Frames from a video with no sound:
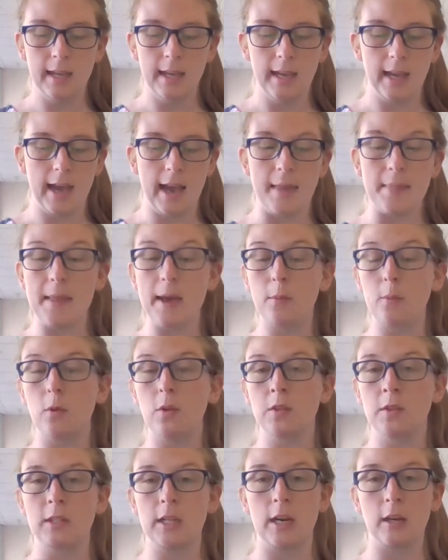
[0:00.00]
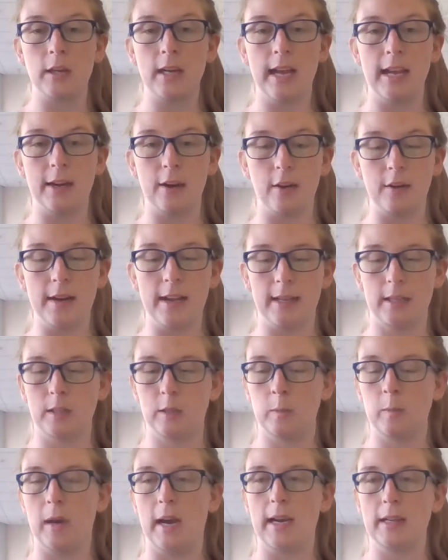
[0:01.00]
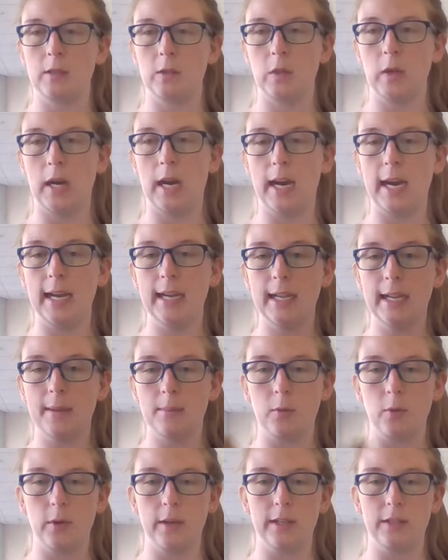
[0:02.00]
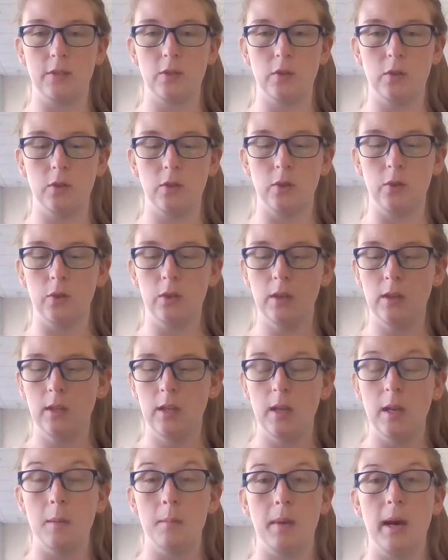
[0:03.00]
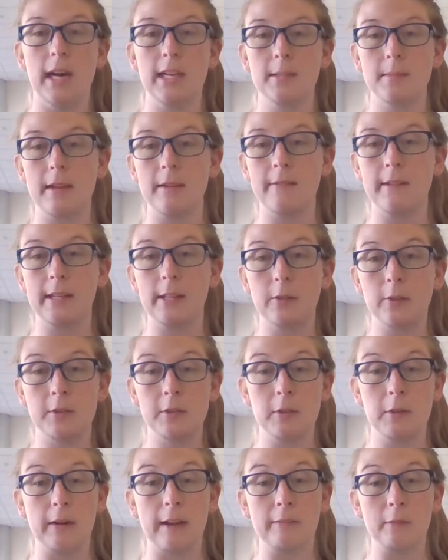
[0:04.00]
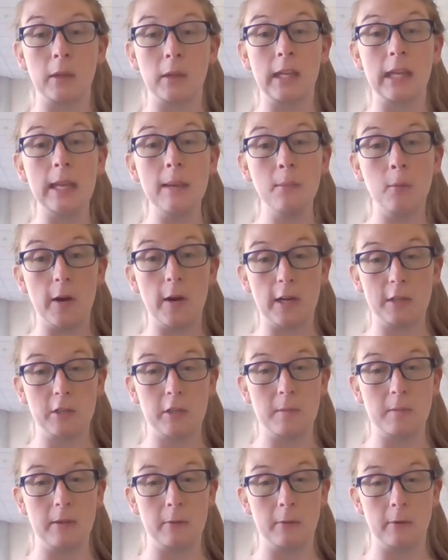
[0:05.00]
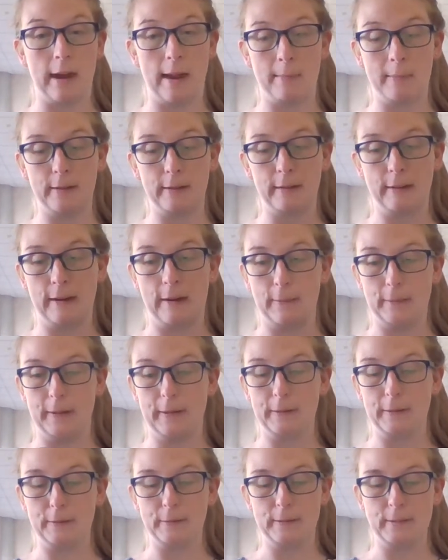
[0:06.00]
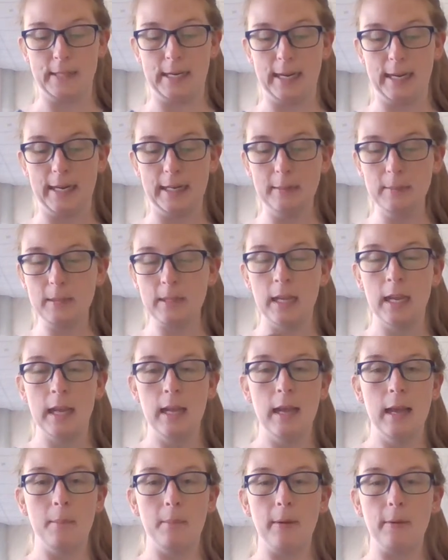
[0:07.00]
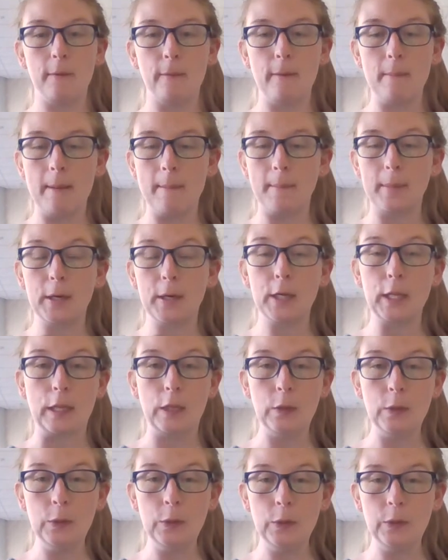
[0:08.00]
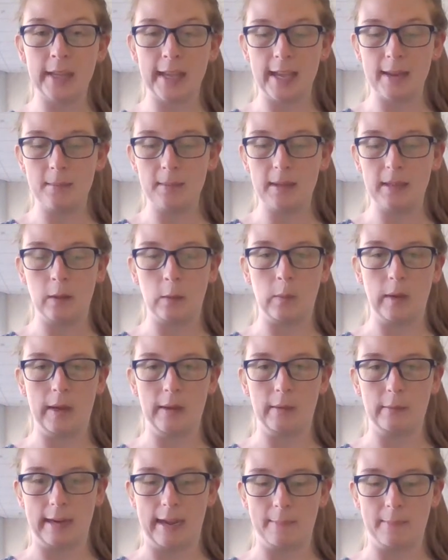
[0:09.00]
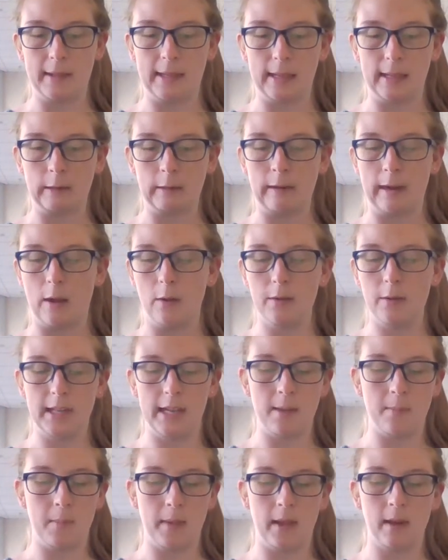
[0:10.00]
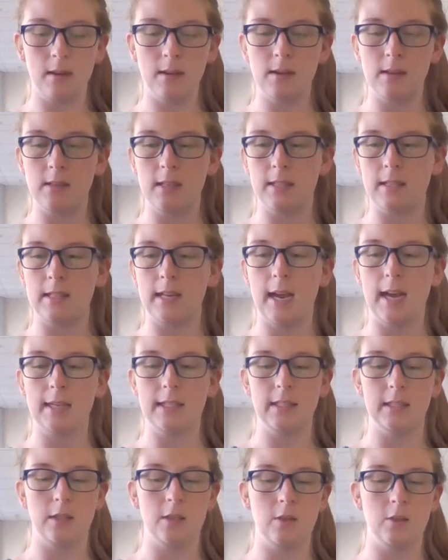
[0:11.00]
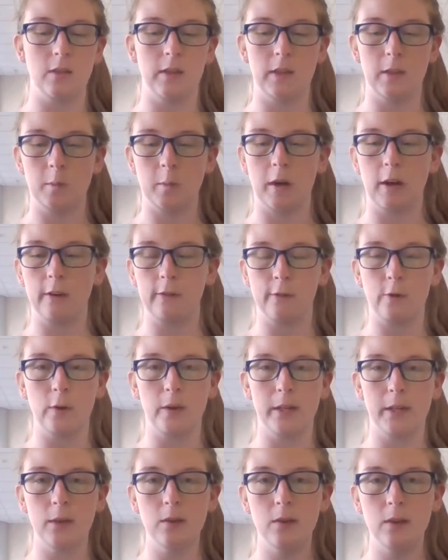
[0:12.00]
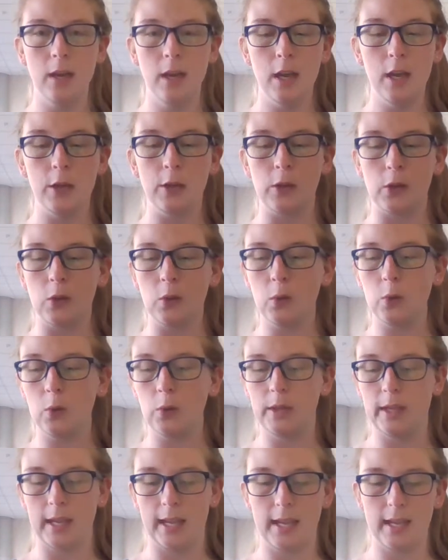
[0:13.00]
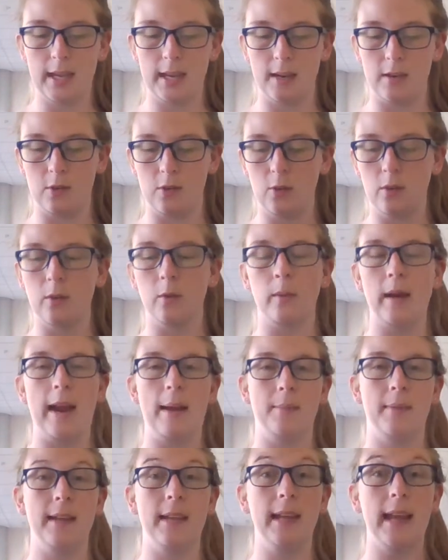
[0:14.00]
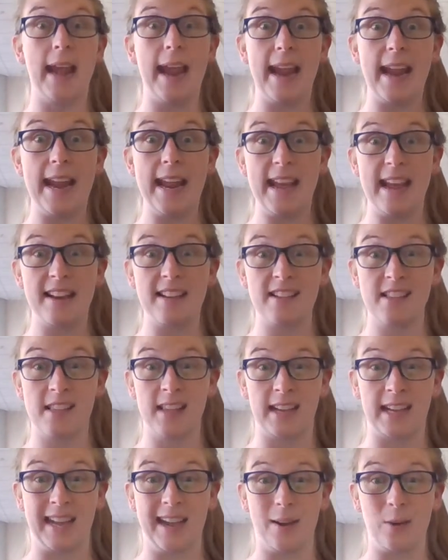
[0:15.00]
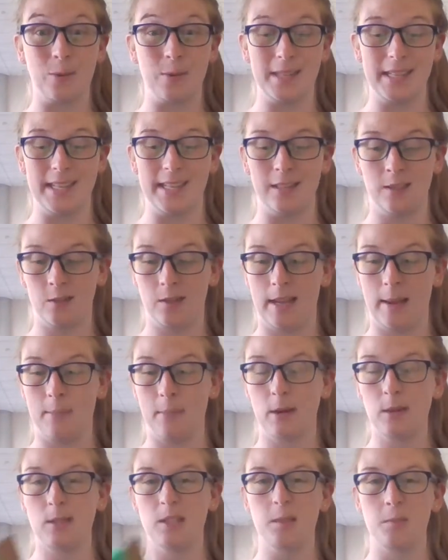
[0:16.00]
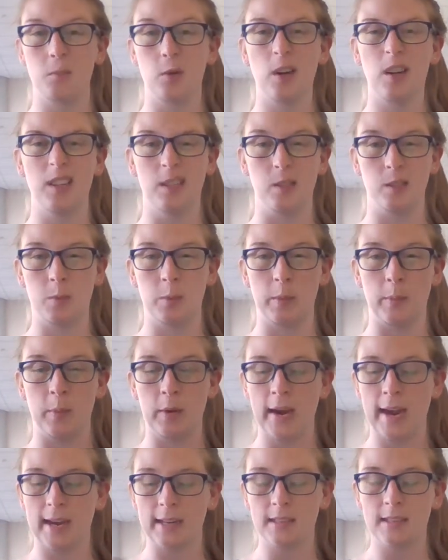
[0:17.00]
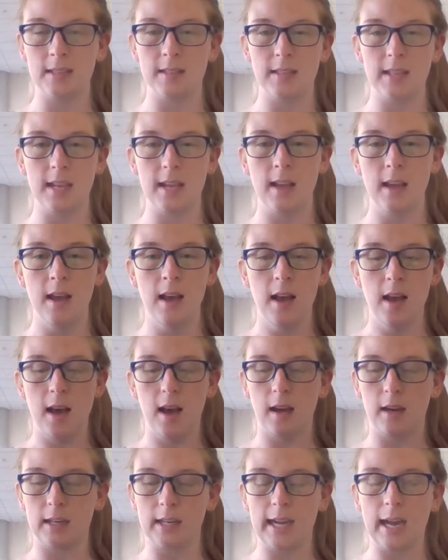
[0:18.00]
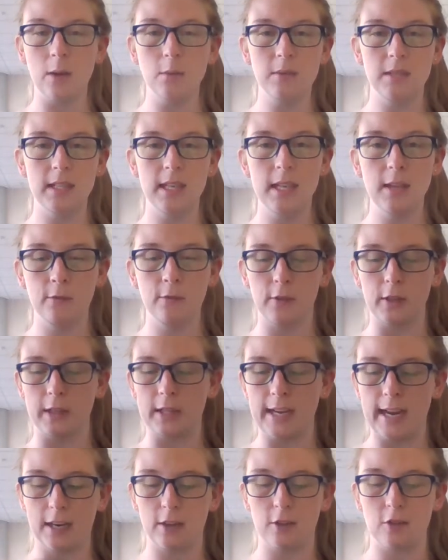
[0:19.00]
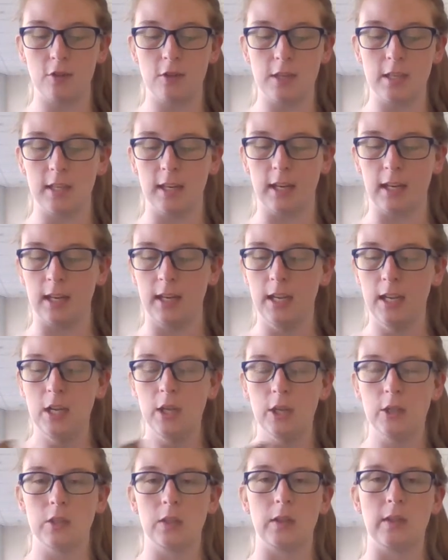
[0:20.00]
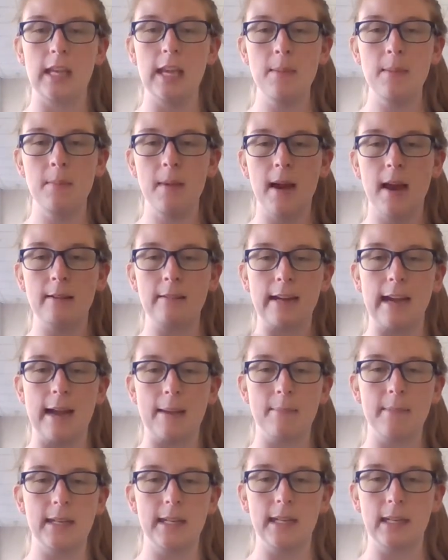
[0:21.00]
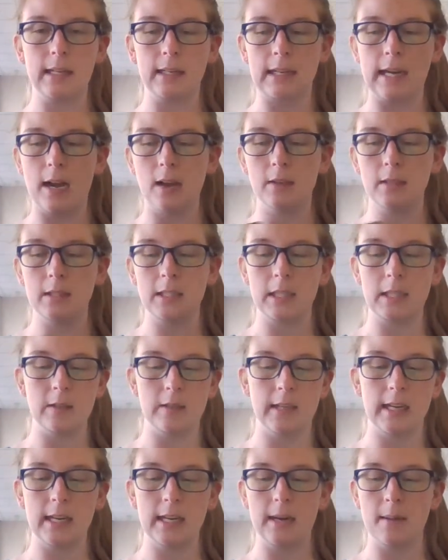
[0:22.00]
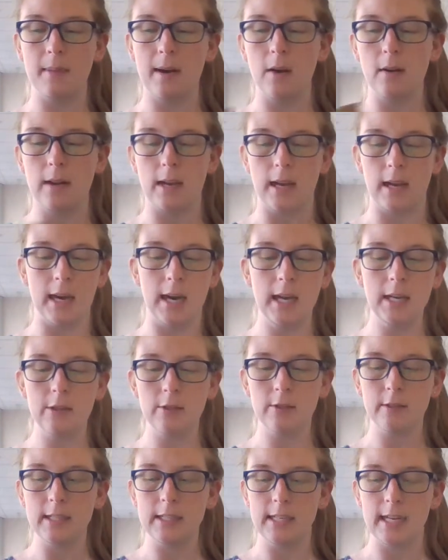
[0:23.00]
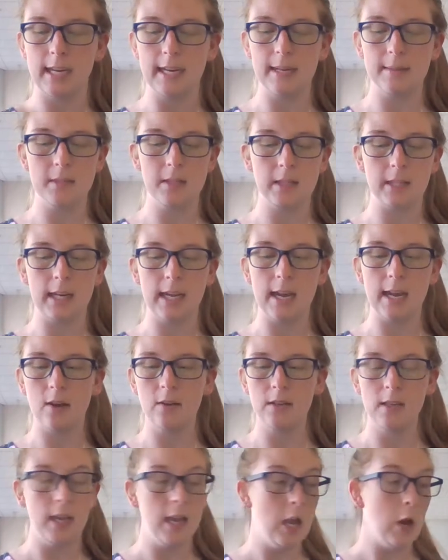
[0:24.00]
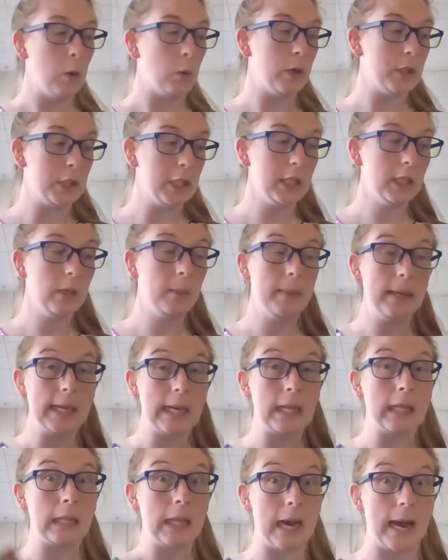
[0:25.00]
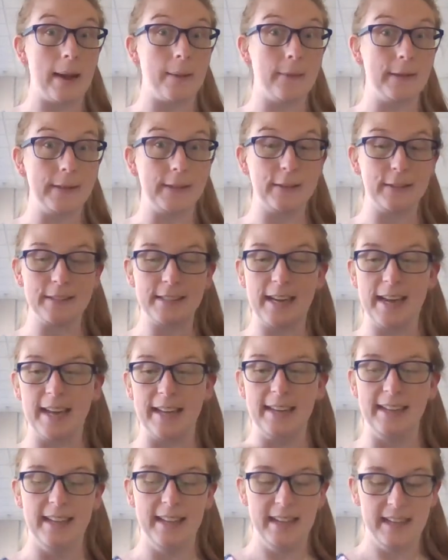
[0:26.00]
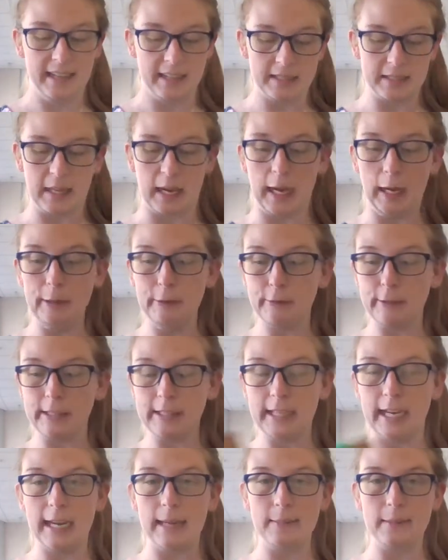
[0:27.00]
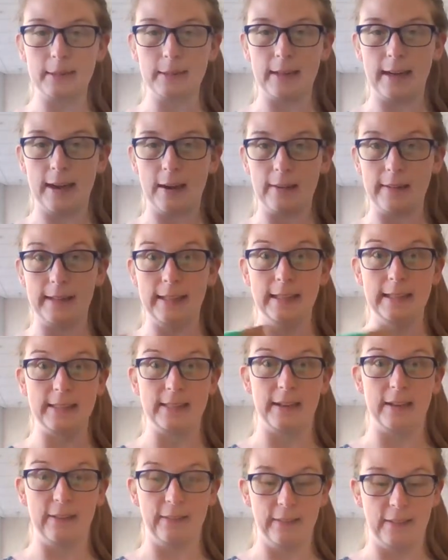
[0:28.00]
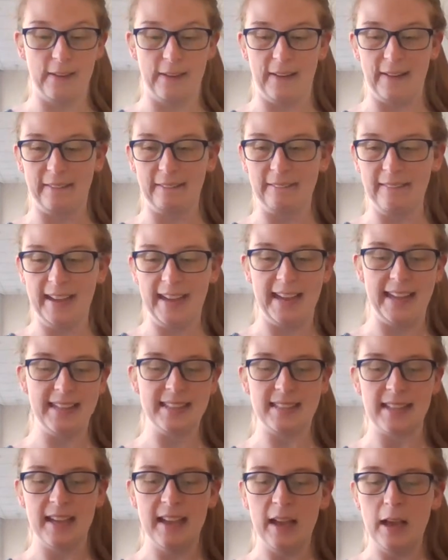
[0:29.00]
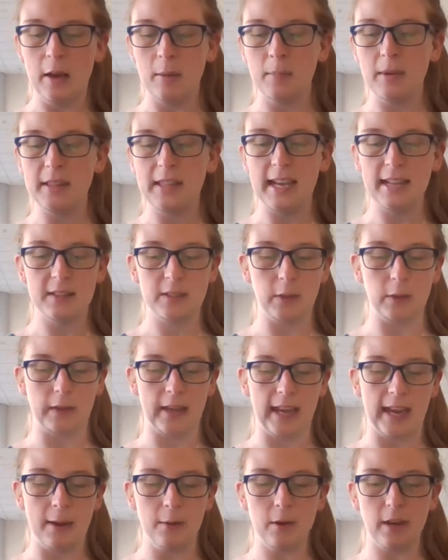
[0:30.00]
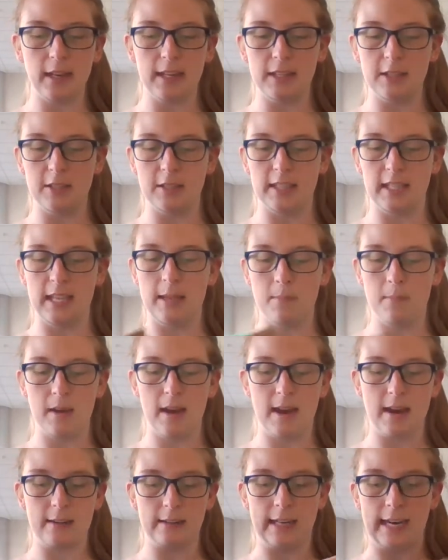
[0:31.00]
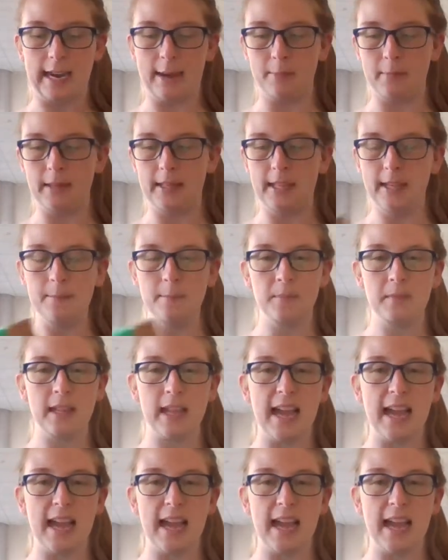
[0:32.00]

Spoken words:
And then we'll start at our next spot. So I am going to pause my video so you don't have to keep watching me wrap it around 100 times. But remember, you can be the one wrapping it around. A parent does not need to do this part for you. You can do the wrapping and the counting. So that part's important as we're practicing our counting for next year. So keep on wrapping it around till you get about 100 times around, which it'll be a lot when you're done because 100 times around is a long ways, but that's okay. We're going to just keep on wrapping it.